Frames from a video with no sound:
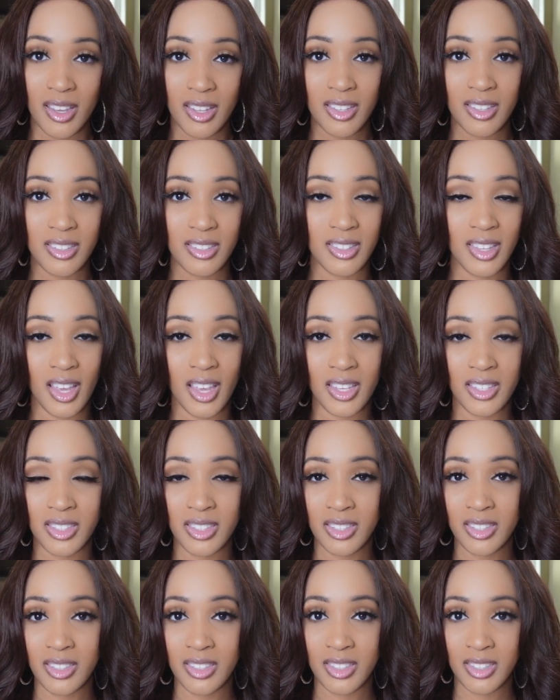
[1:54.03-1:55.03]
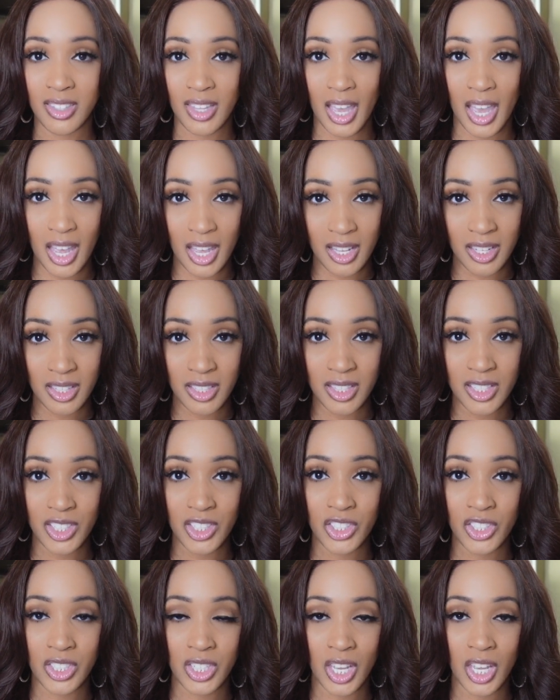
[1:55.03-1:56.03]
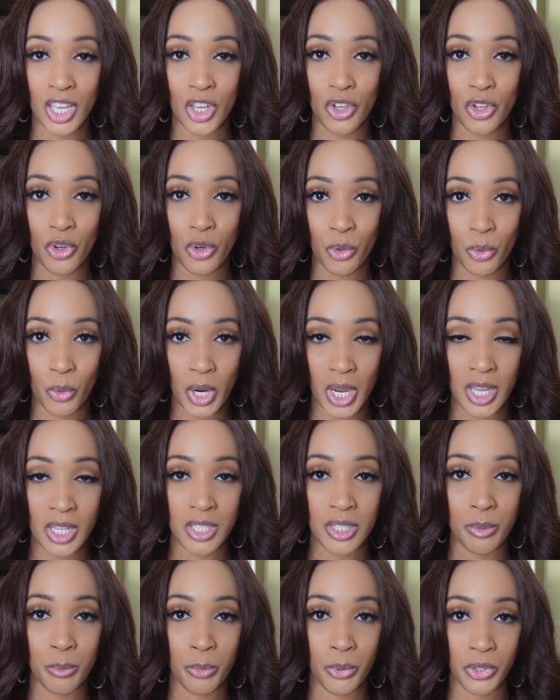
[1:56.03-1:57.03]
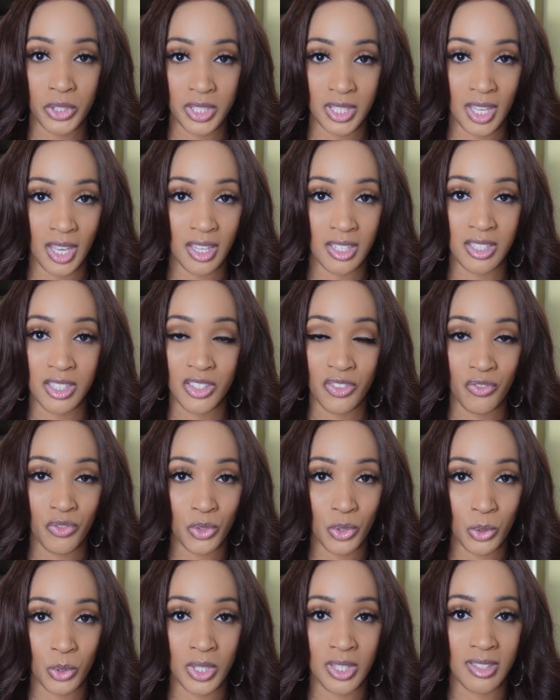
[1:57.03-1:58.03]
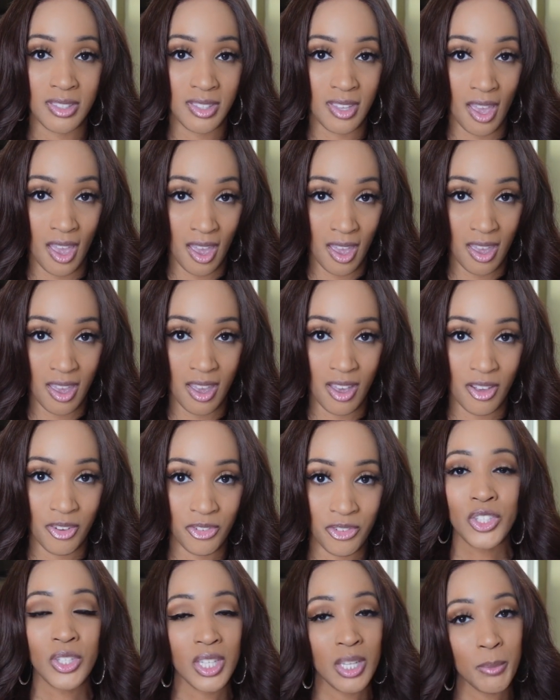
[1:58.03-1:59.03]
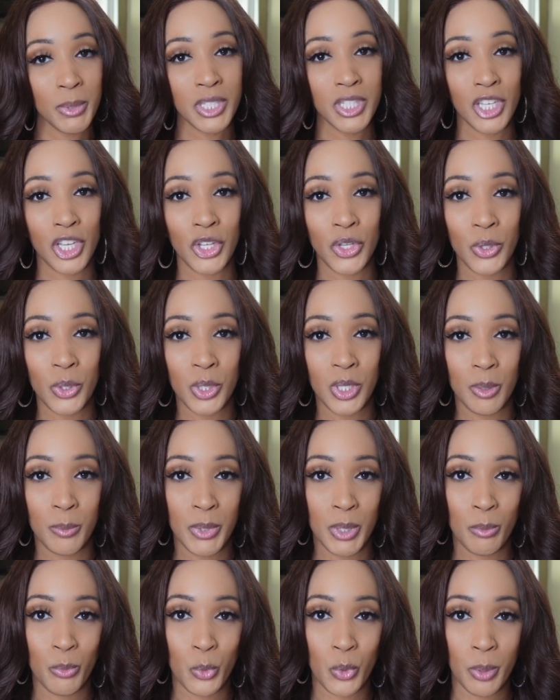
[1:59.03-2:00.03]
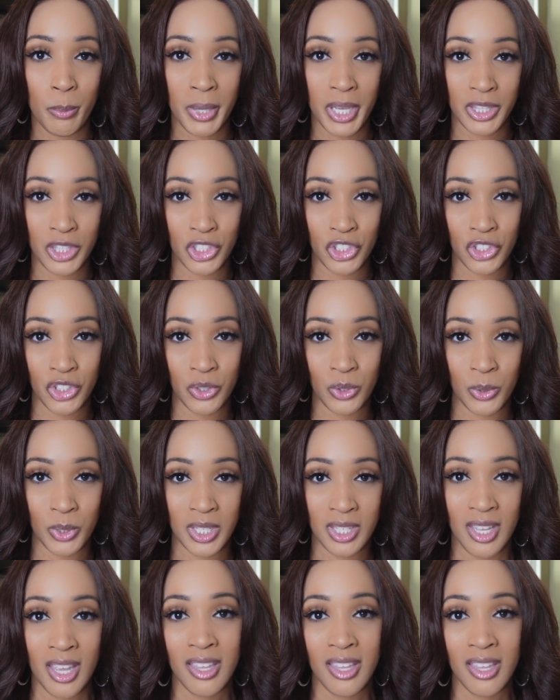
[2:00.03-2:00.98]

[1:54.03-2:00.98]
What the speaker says: It is a stylish and great protective unit to have. So let me tell you a little bit more about this unit.